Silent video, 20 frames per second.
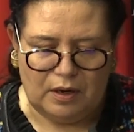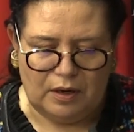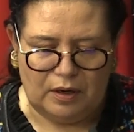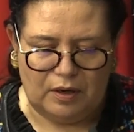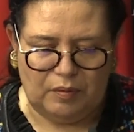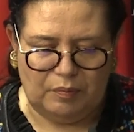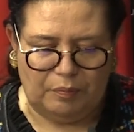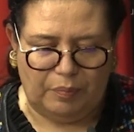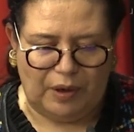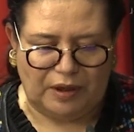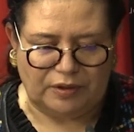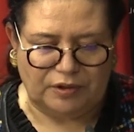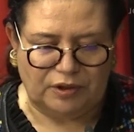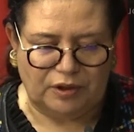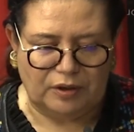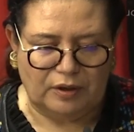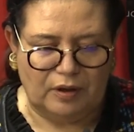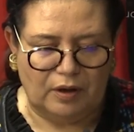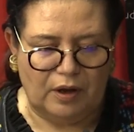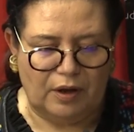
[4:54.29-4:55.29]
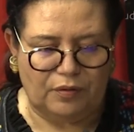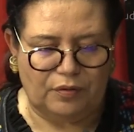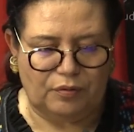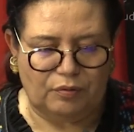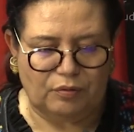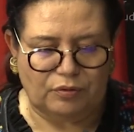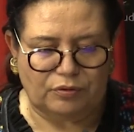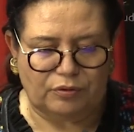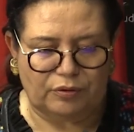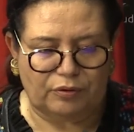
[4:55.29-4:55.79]
in particular
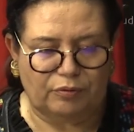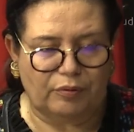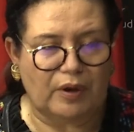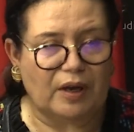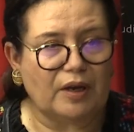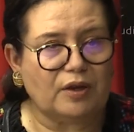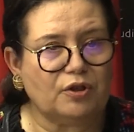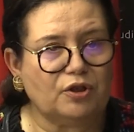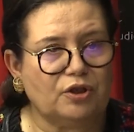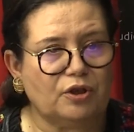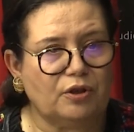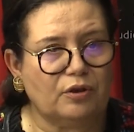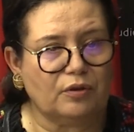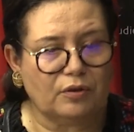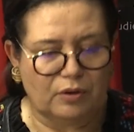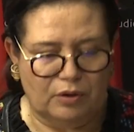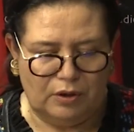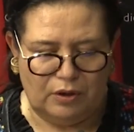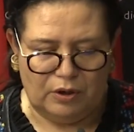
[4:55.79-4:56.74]
through the creation